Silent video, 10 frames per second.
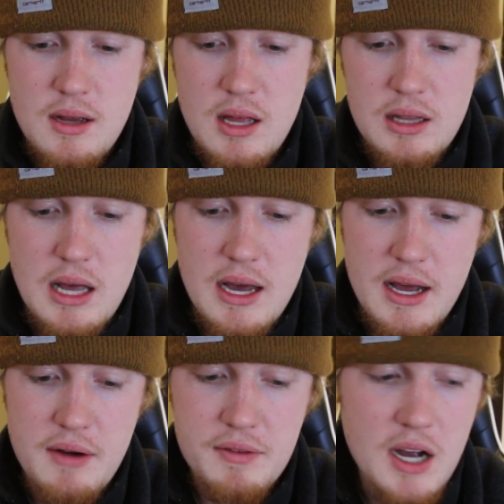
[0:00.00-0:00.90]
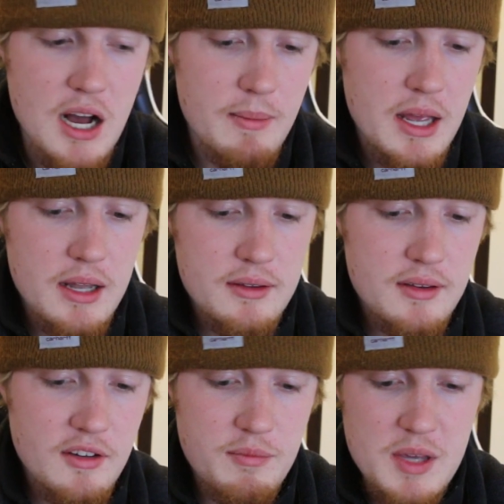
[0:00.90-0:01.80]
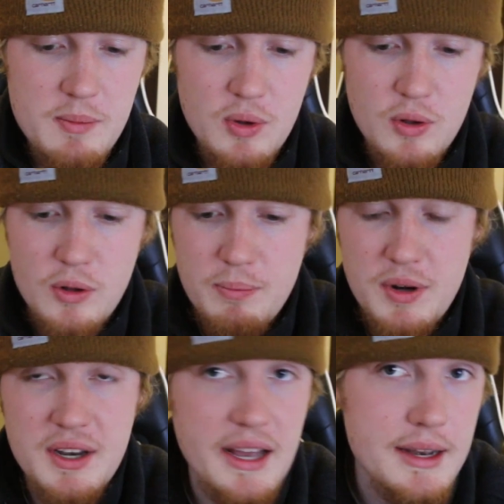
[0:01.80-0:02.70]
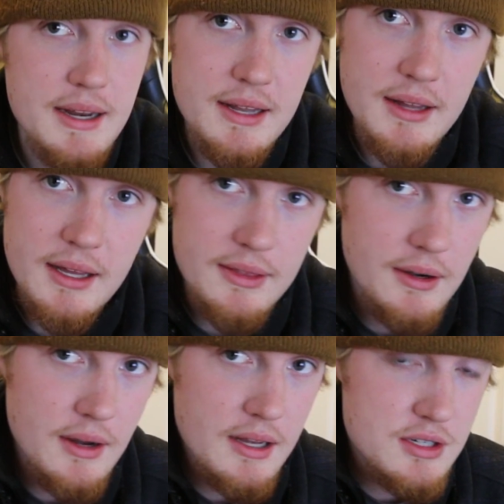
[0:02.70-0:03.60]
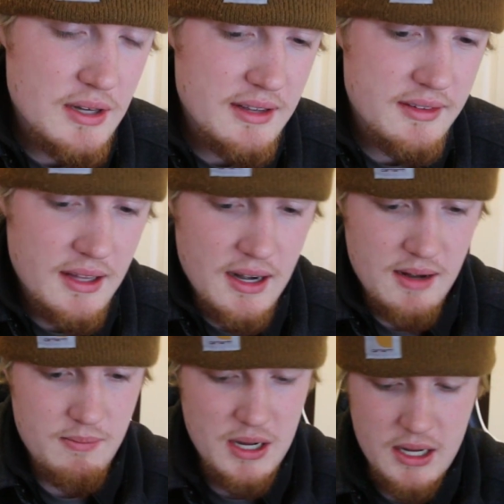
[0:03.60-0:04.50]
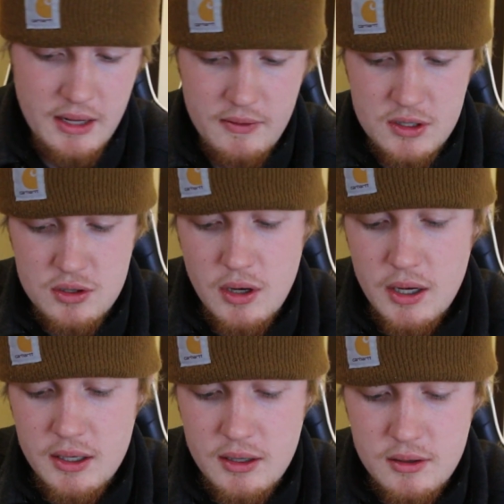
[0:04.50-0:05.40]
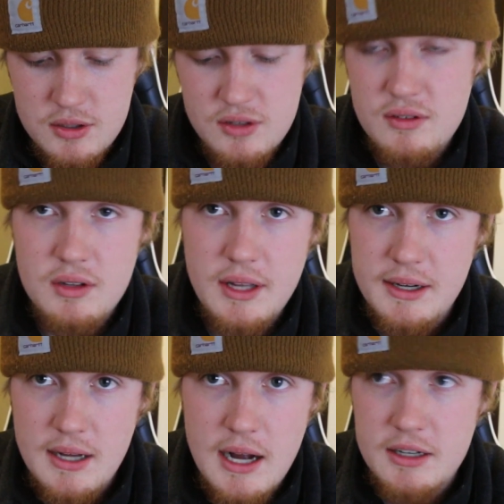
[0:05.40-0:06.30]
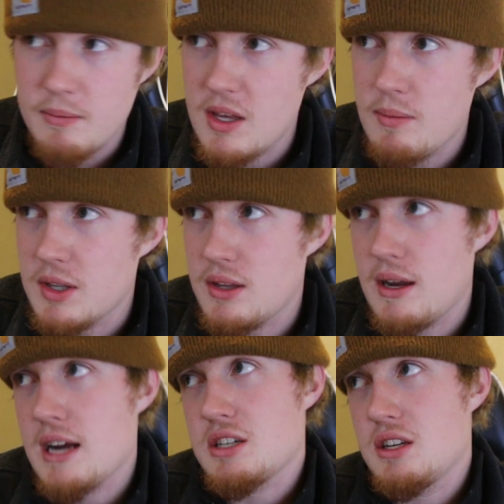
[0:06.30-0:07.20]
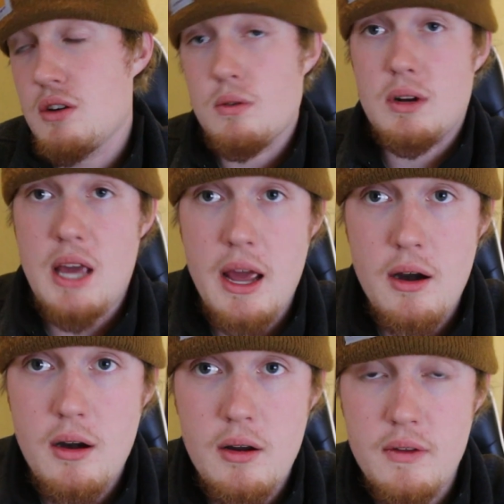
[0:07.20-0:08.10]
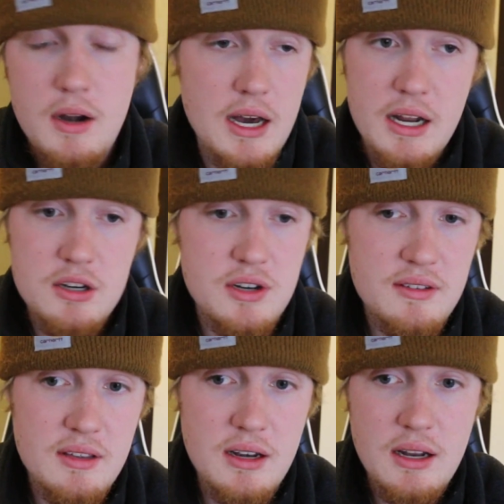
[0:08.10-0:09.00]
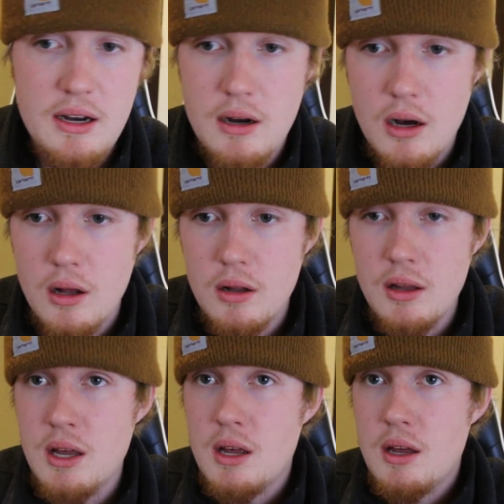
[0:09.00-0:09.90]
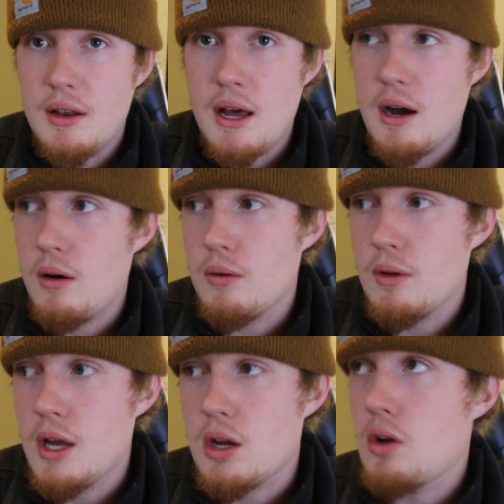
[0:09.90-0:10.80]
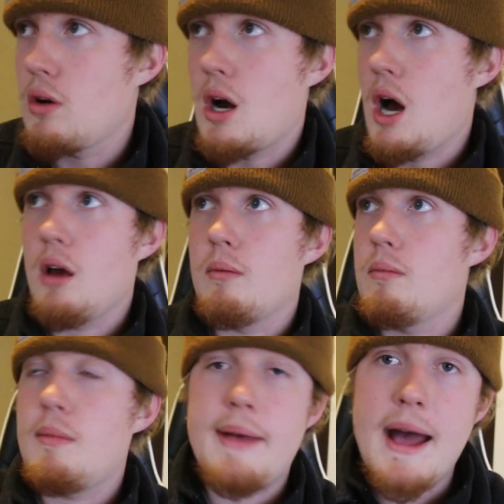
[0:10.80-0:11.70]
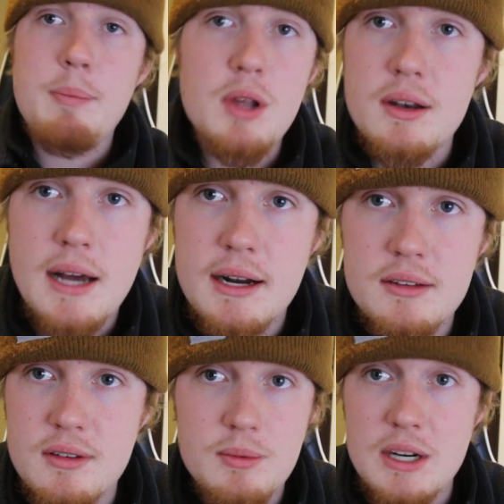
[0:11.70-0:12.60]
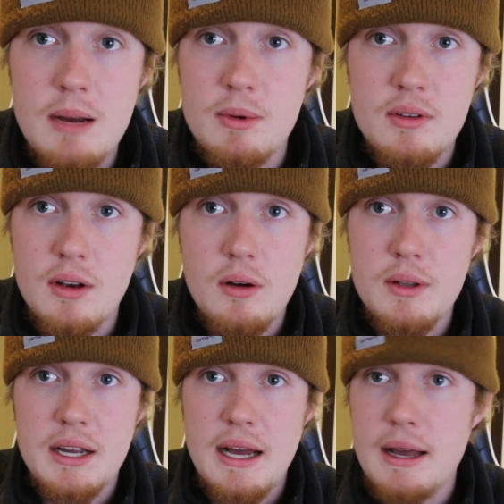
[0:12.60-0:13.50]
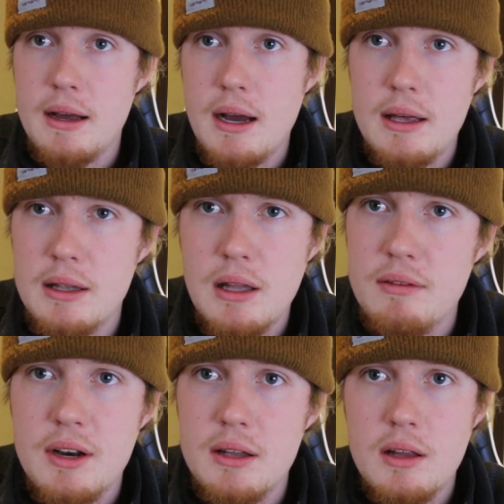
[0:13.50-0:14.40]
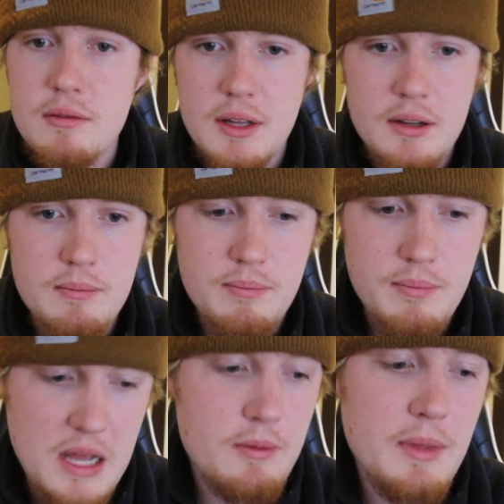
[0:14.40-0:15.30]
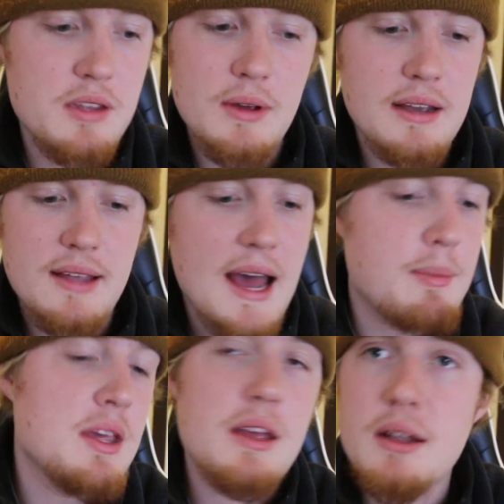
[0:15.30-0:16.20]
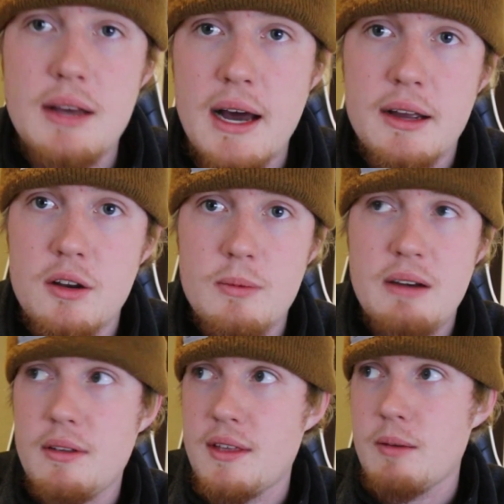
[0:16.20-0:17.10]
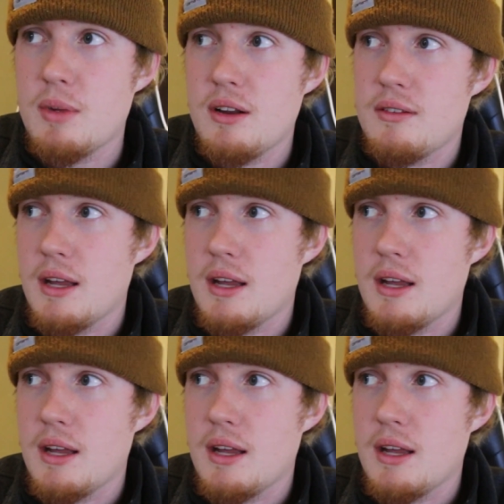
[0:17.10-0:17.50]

a lot of comments of people pretending like they're interested in buying the truck just to like talk to me, but they actually don't care and they're not interested in it at all. Now, like, I'm happy to talk to subscribers, you know, like I love it. I love, like, you know, make you guys happy and talking to them and everything, but it's